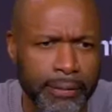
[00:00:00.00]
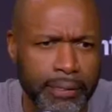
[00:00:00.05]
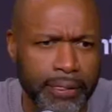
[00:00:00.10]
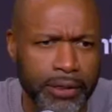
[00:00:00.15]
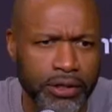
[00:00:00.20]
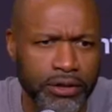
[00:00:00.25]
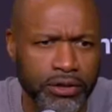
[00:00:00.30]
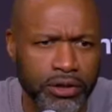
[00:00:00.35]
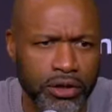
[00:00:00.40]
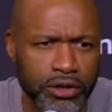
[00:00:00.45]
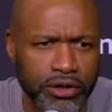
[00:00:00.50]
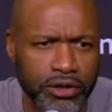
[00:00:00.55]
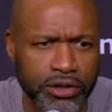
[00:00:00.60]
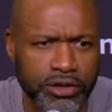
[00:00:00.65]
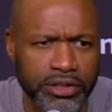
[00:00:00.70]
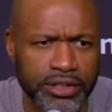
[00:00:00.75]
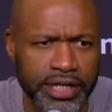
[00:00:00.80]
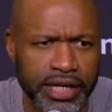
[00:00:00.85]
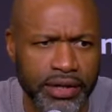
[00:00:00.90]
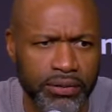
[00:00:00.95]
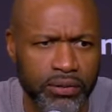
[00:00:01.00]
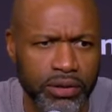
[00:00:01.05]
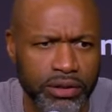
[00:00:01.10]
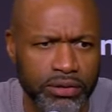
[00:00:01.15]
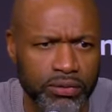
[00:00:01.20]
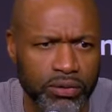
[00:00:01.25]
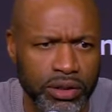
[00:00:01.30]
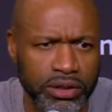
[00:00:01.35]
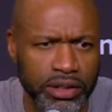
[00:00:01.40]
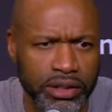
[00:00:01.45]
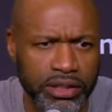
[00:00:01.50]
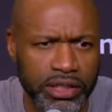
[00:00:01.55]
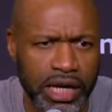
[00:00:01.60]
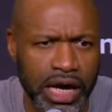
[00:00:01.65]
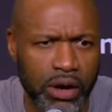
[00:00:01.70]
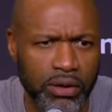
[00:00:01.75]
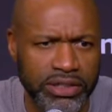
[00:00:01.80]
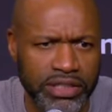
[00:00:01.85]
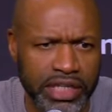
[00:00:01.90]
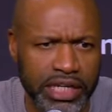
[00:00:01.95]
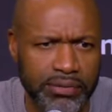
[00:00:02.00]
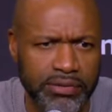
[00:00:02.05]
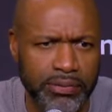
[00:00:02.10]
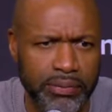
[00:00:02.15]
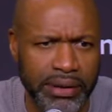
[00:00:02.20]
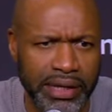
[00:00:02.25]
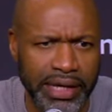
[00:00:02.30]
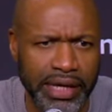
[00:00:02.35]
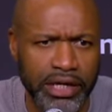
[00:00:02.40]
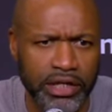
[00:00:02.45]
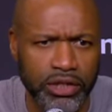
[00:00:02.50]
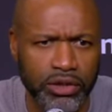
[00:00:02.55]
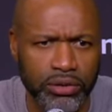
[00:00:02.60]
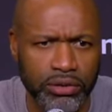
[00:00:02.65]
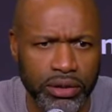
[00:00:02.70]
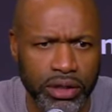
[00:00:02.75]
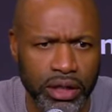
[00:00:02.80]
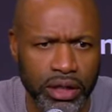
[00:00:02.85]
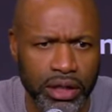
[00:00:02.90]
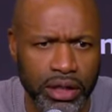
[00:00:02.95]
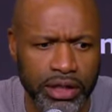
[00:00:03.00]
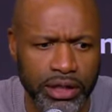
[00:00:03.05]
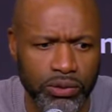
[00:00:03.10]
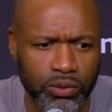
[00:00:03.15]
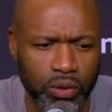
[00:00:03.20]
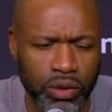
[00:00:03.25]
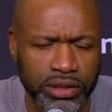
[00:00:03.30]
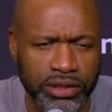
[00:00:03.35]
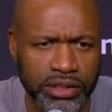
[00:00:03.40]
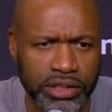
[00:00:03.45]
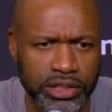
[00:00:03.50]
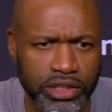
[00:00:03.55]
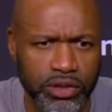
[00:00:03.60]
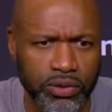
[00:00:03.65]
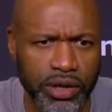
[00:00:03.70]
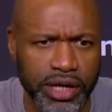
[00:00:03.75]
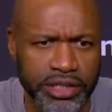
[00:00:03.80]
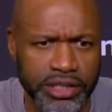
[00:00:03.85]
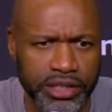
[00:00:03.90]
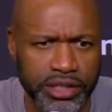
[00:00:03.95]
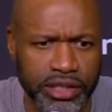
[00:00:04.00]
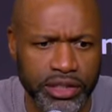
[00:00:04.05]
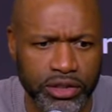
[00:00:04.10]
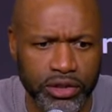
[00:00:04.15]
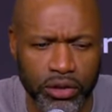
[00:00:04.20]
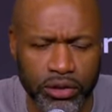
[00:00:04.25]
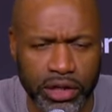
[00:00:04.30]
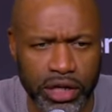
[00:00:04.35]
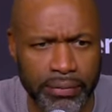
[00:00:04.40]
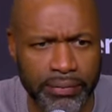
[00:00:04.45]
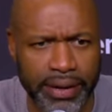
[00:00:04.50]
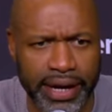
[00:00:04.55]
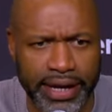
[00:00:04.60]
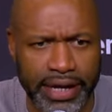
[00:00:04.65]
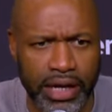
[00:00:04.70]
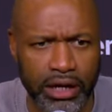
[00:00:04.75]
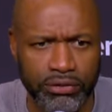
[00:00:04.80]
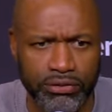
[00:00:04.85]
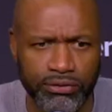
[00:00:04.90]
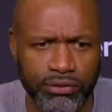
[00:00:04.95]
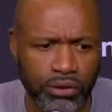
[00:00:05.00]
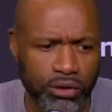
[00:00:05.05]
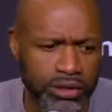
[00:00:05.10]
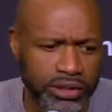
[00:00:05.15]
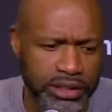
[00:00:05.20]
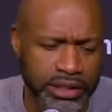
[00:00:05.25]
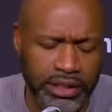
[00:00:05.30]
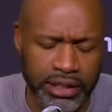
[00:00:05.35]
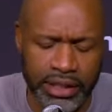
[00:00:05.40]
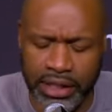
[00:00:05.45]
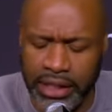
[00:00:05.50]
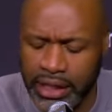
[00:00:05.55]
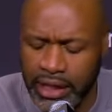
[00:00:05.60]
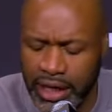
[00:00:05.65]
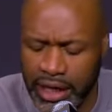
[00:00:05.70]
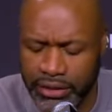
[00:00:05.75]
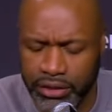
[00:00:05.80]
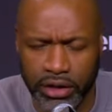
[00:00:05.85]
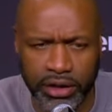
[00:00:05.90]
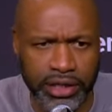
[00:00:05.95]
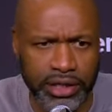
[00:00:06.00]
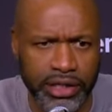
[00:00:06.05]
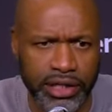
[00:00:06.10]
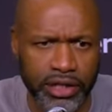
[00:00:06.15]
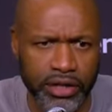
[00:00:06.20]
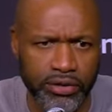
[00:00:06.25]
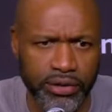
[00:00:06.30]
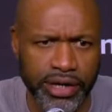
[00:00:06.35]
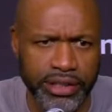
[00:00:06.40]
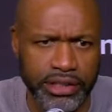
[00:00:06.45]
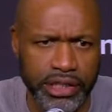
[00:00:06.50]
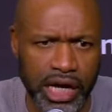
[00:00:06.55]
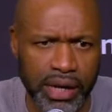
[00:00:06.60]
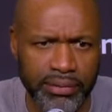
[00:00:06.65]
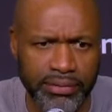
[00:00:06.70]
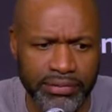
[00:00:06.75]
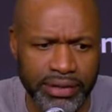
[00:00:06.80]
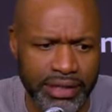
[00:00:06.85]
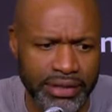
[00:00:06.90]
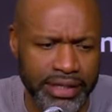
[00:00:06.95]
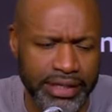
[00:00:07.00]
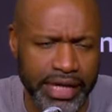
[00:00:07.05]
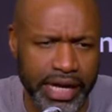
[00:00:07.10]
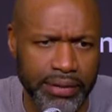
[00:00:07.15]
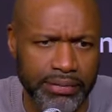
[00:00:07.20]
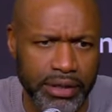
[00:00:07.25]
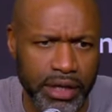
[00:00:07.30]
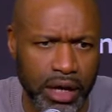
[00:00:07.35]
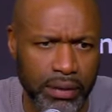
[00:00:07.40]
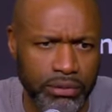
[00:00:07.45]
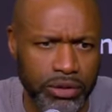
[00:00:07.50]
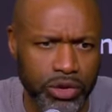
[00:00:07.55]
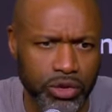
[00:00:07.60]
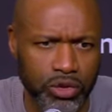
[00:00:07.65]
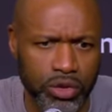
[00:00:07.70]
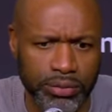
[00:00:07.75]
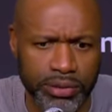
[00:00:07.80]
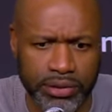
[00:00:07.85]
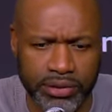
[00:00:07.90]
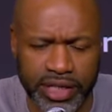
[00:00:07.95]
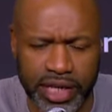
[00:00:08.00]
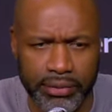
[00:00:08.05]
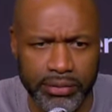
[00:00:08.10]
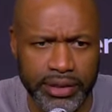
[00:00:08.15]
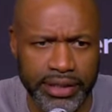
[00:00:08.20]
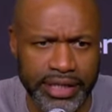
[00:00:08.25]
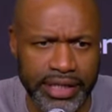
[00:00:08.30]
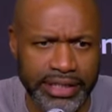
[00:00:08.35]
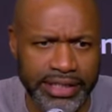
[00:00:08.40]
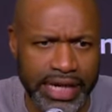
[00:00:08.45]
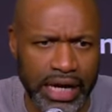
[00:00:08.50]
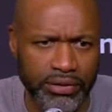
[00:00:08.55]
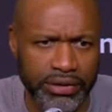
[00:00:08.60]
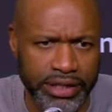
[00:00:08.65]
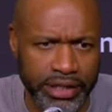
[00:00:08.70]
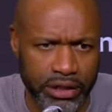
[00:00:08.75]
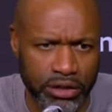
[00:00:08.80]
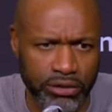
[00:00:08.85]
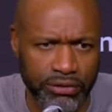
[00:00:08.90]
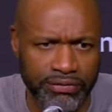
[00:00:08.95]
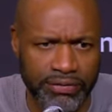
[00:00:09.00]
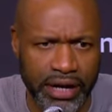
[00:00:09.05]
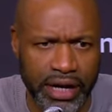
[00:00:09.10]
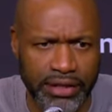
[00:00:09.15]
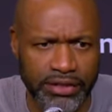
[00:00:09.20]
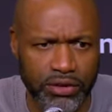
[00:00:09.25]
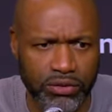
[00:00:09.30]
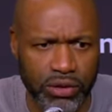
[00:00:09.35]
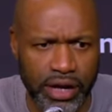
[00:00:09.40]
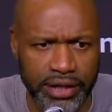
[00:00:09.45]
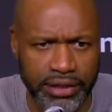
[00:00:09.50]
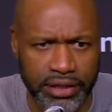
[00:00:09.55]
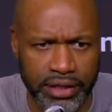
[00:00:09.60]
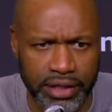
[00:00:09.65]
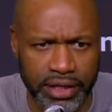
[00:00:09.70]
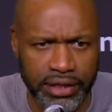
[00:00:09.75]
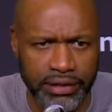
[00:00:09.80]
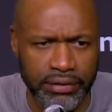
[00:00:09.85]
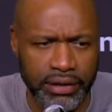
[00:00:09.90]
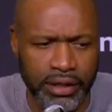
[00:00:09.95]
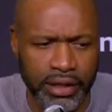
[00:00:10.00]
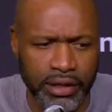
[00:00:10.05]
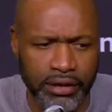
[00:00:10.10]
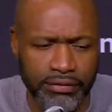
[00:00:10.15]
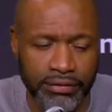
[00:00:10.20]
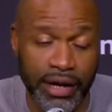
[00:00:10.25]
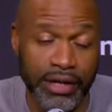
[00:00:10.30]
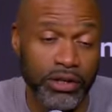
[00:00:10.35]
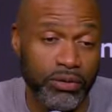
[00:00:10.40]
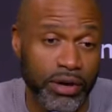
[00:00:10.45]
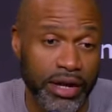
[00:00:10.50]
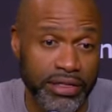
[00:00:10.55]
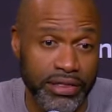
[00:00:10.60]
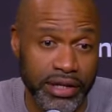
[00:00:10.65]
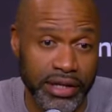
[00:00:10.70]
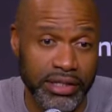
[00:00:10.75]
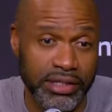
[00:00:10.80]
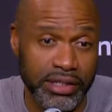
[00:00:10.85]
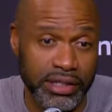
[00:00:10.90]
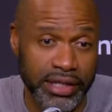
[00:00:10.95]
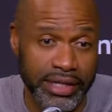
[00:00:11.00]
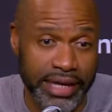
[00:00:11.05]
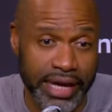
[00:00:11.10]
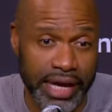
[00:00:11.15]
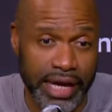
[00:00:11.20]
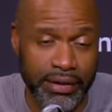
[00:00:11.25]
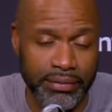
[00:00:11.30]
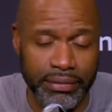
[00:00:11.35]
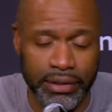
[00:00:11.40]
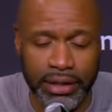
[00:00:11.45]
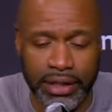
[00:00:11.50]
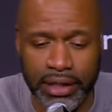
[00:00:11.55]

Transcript: You know, you understand how a team's playing you in one situation, and you don't come back out and force it. I thought he did a great job of letting the game come to him. He was able to get downhill, find the right things in the game,